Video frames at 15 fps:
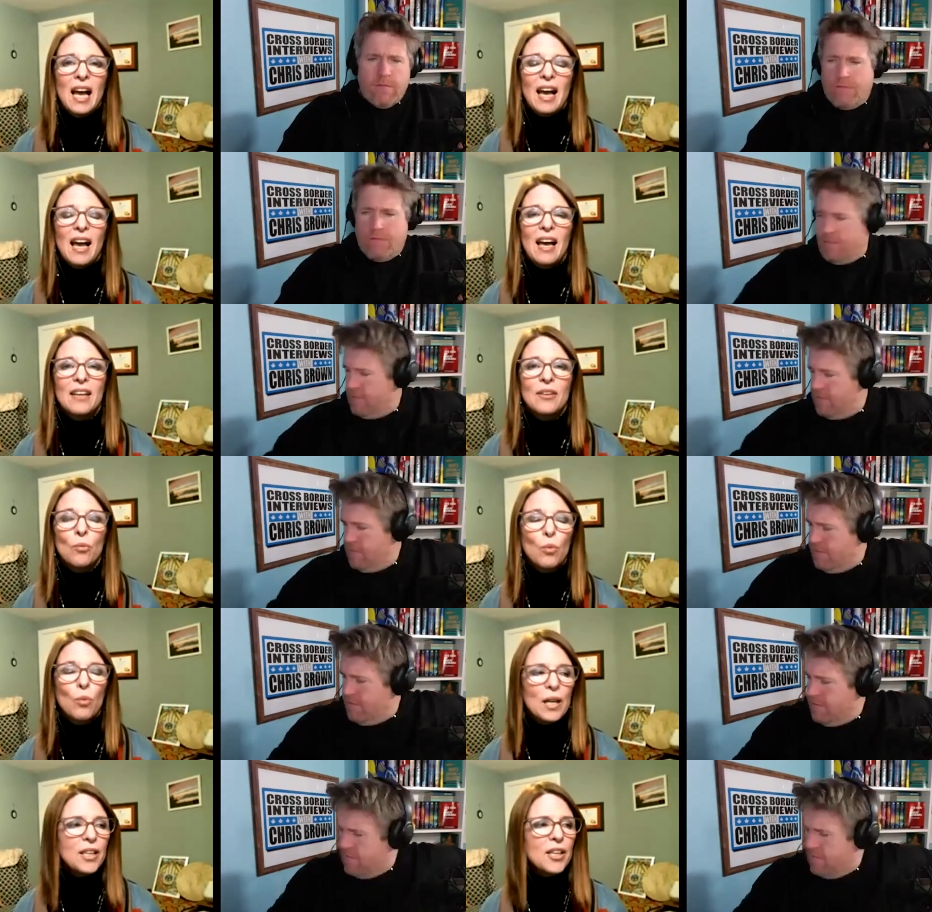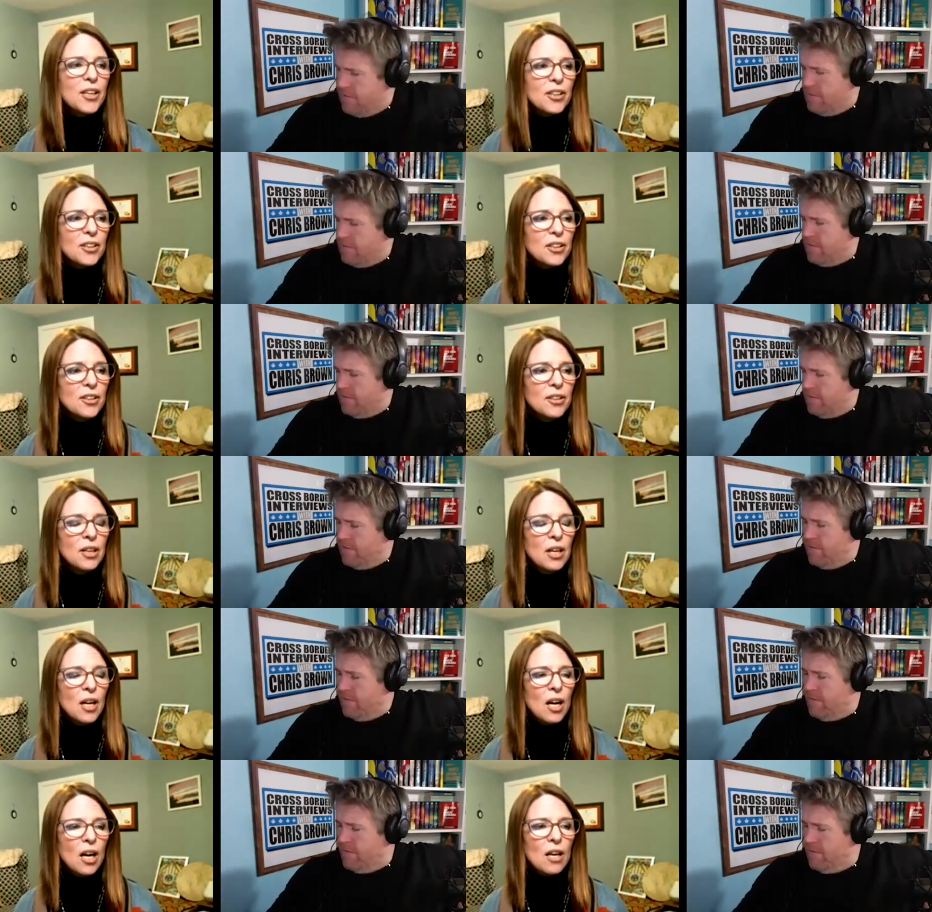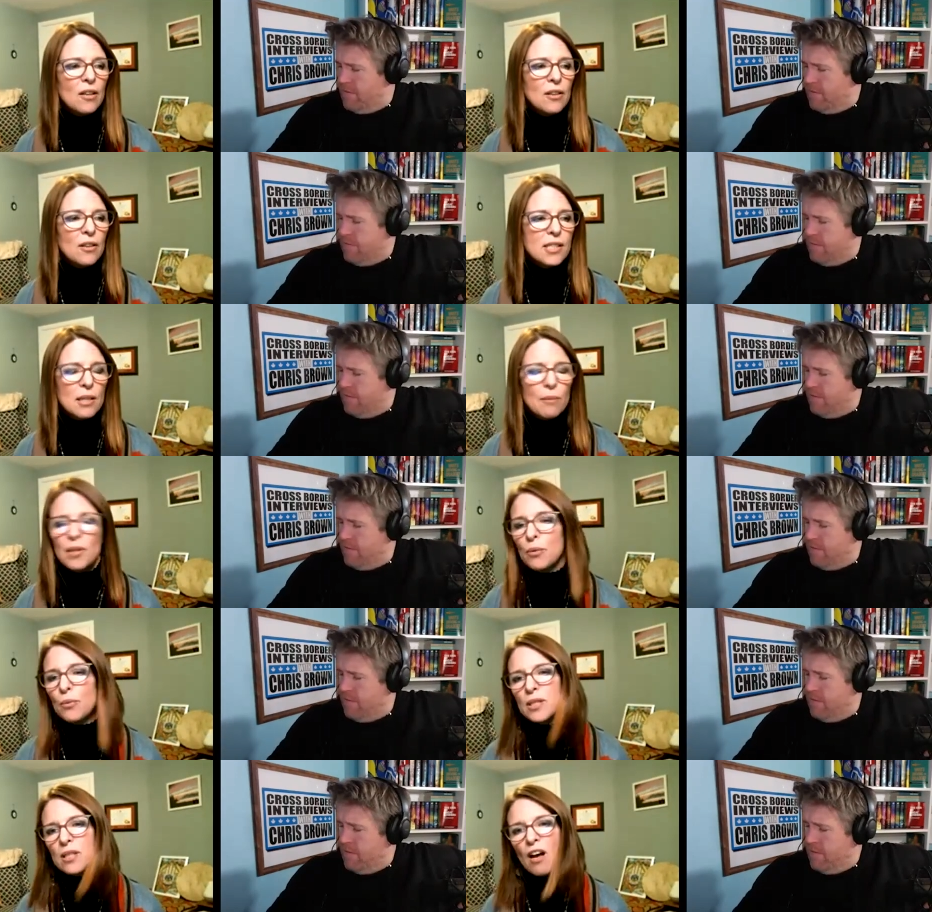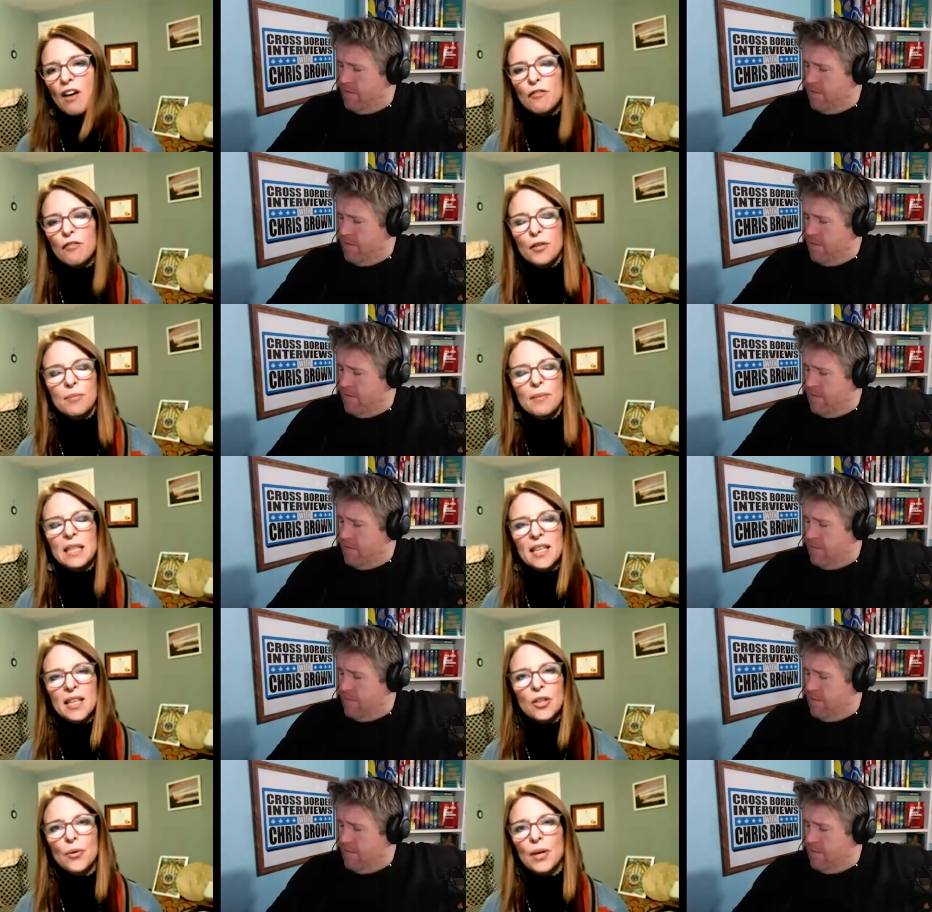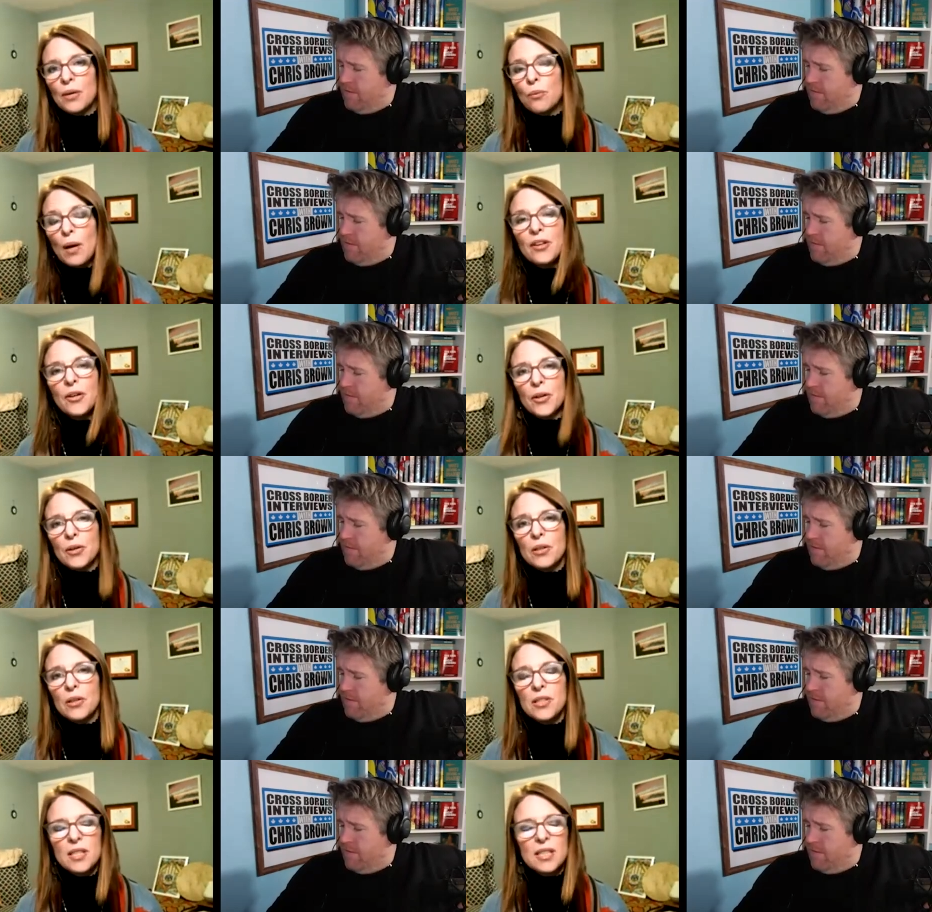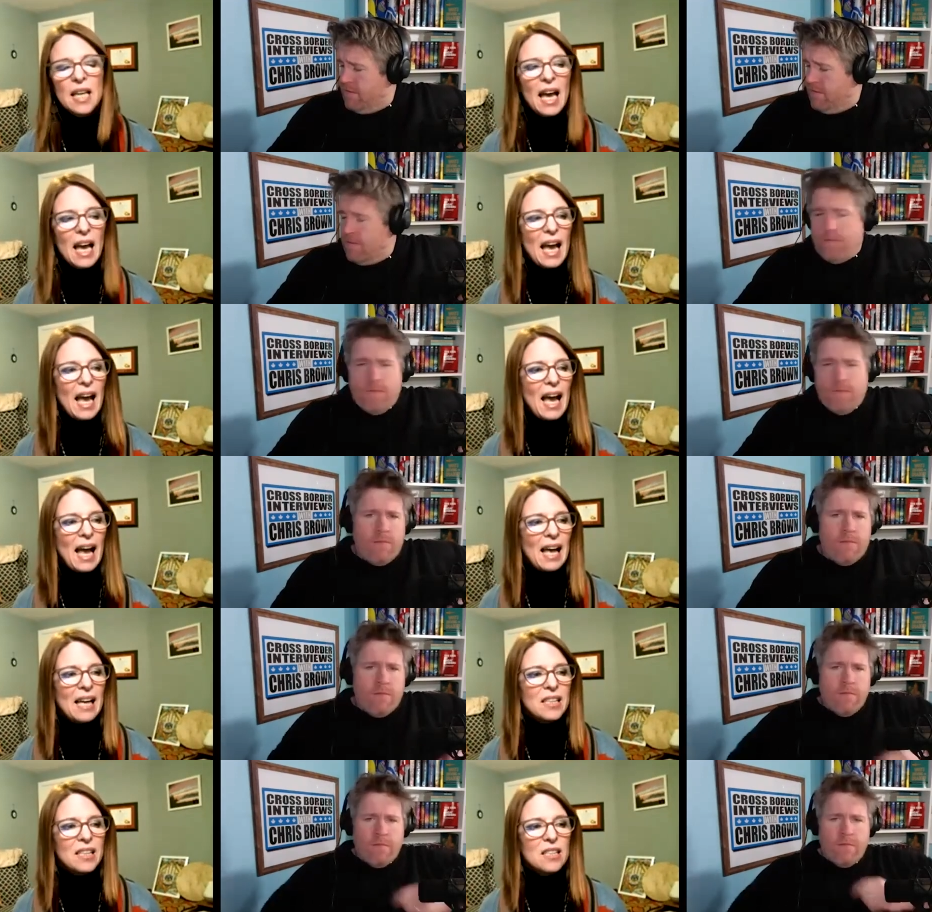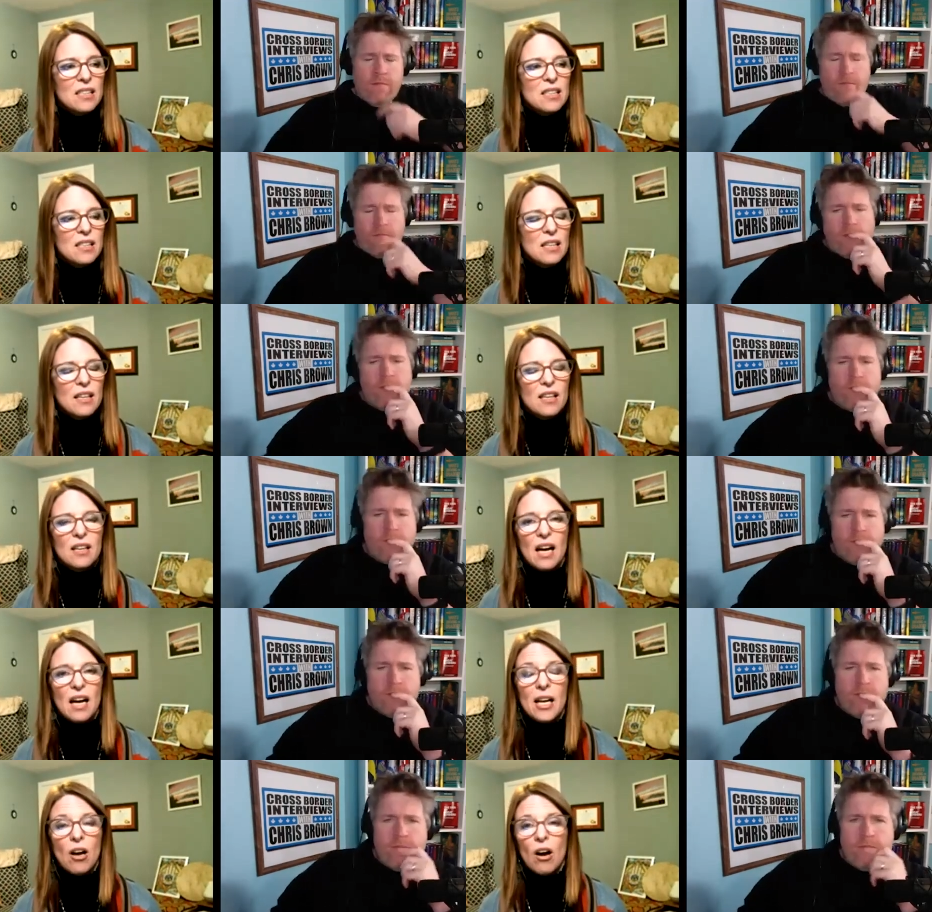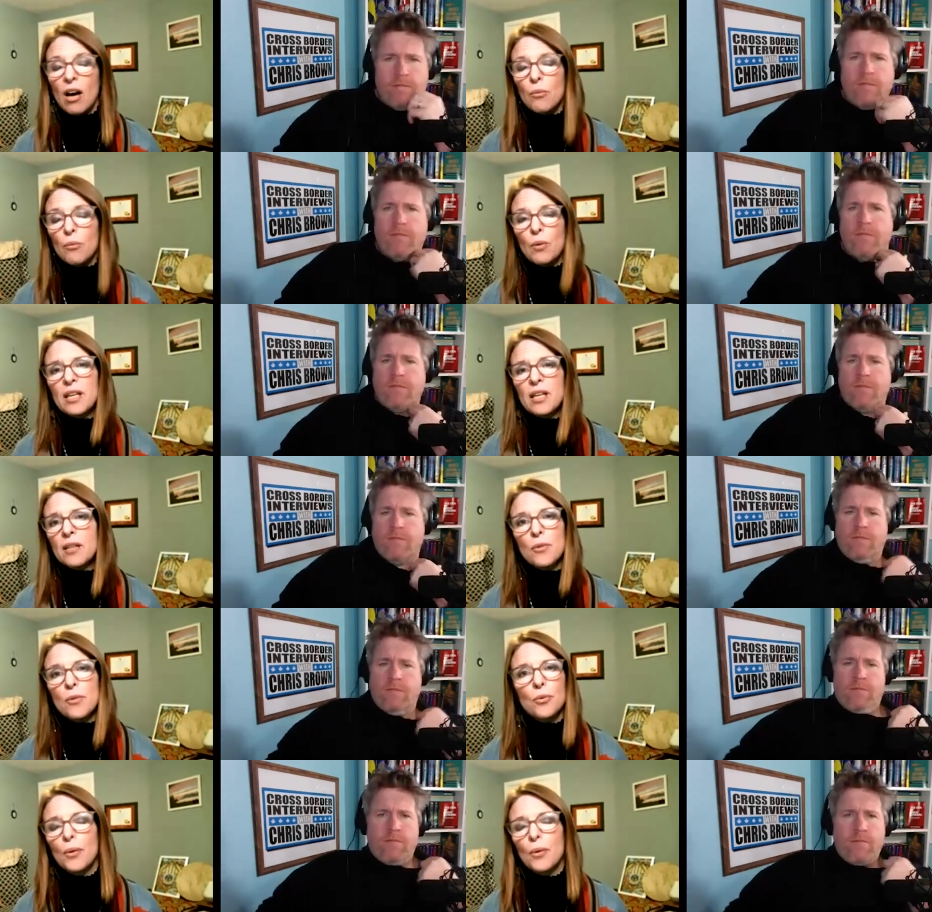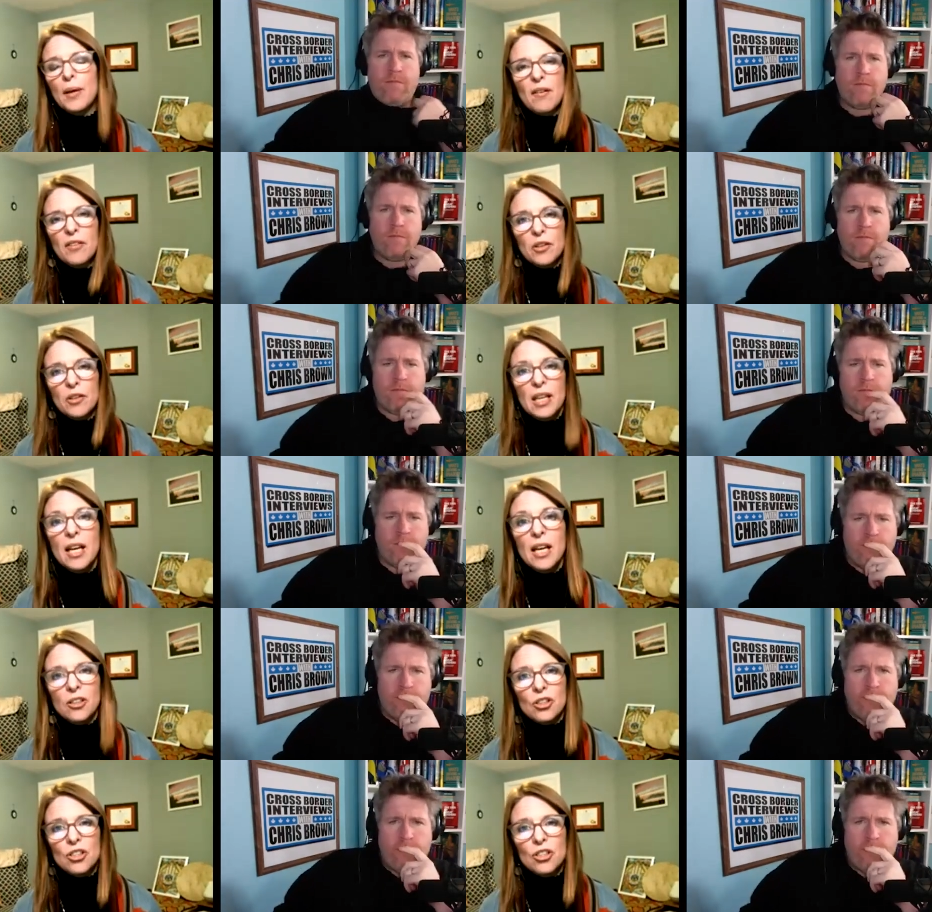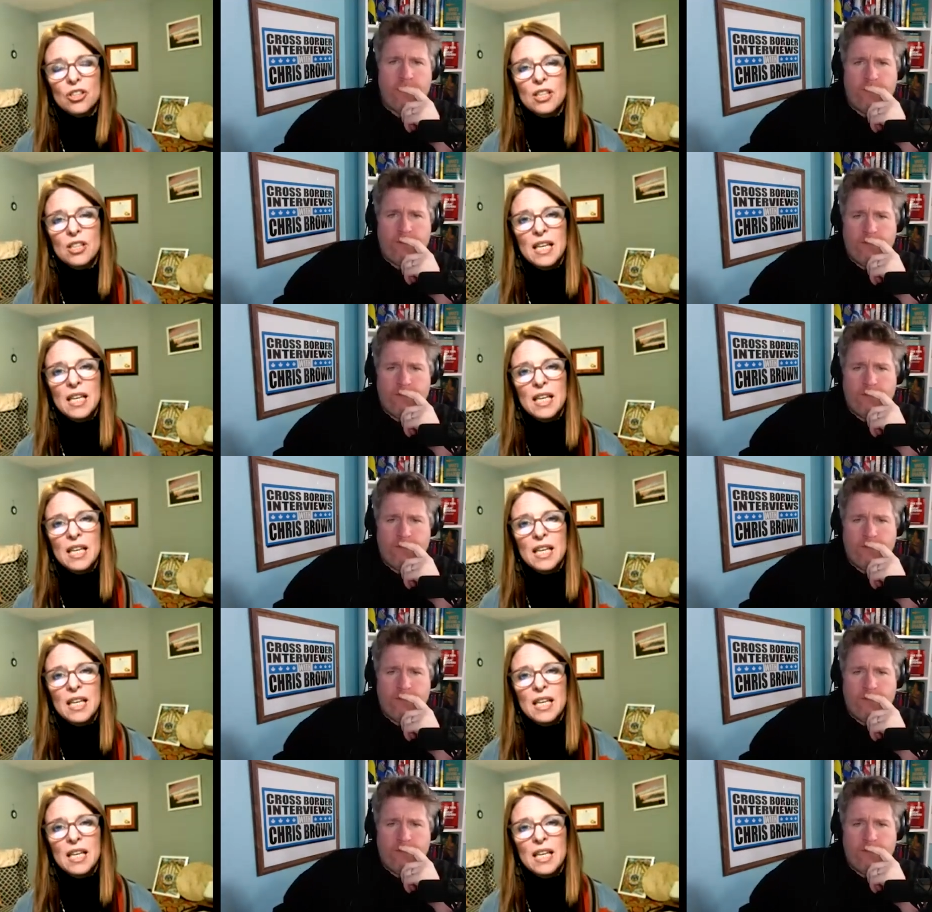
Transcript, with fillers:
Speaker 1: And one year, something was off with my little grade 1 girls and I caught one of them throwing out her lunch.